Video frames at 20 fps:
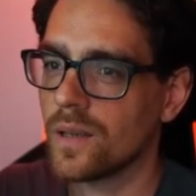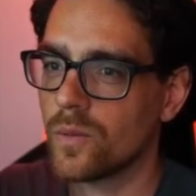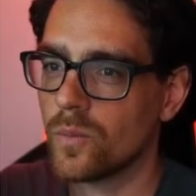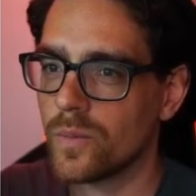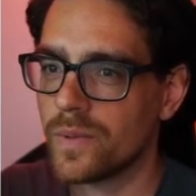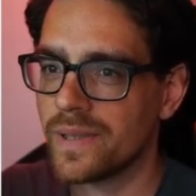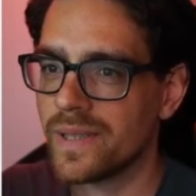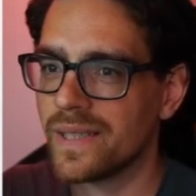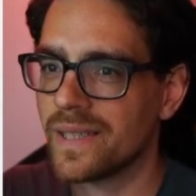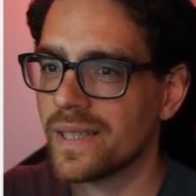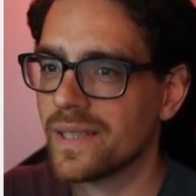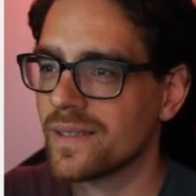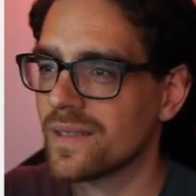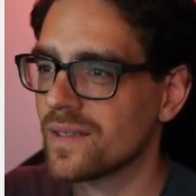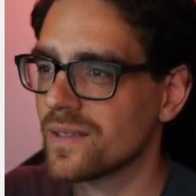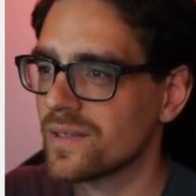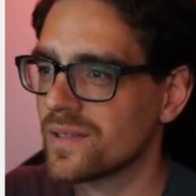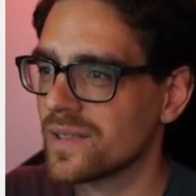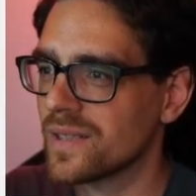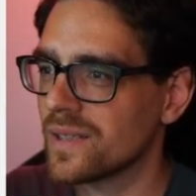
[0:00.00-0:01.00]
You see that
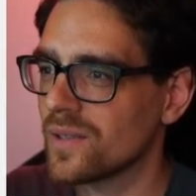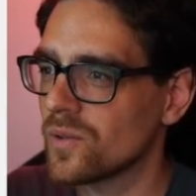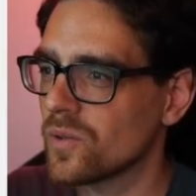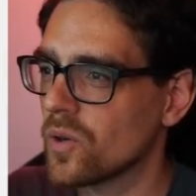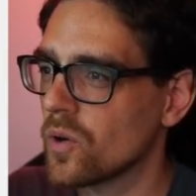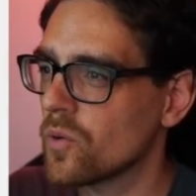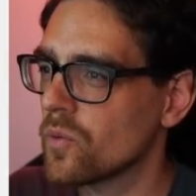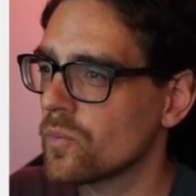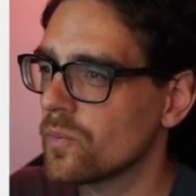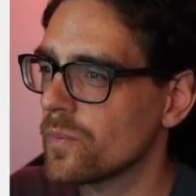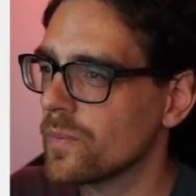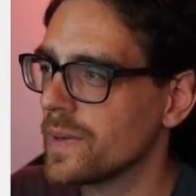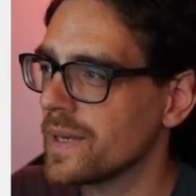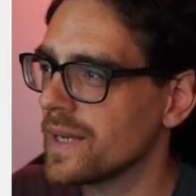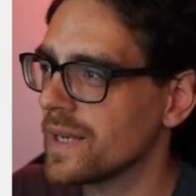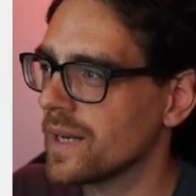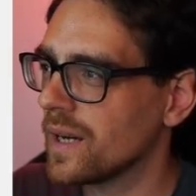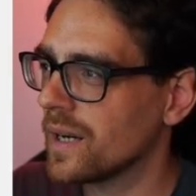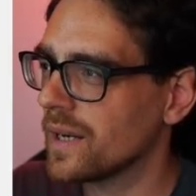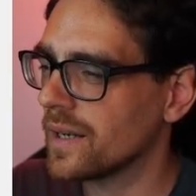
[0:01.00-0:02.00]
there's still no
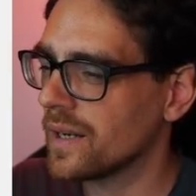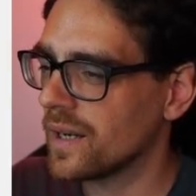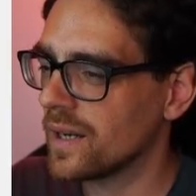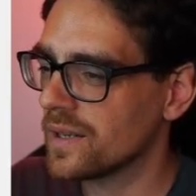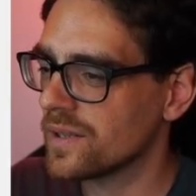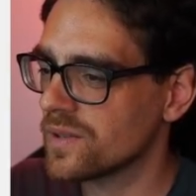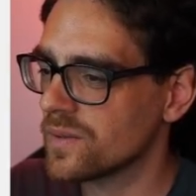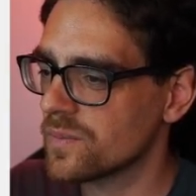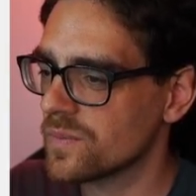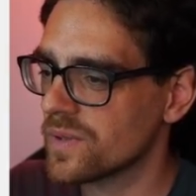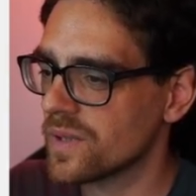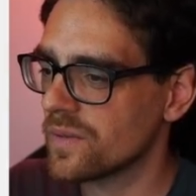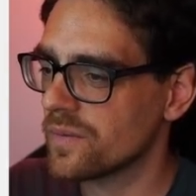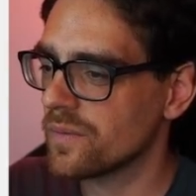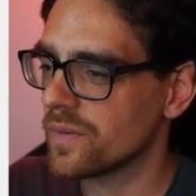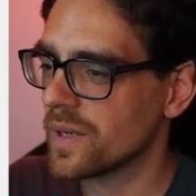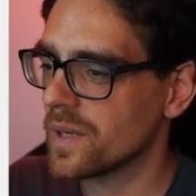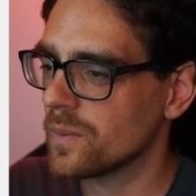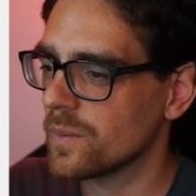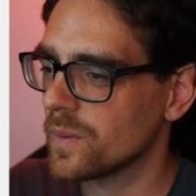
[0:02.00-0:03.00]
media items
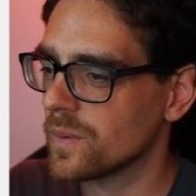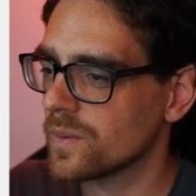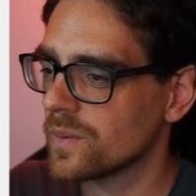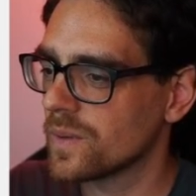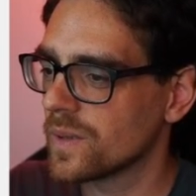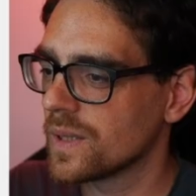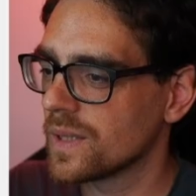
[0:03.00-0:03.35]
available.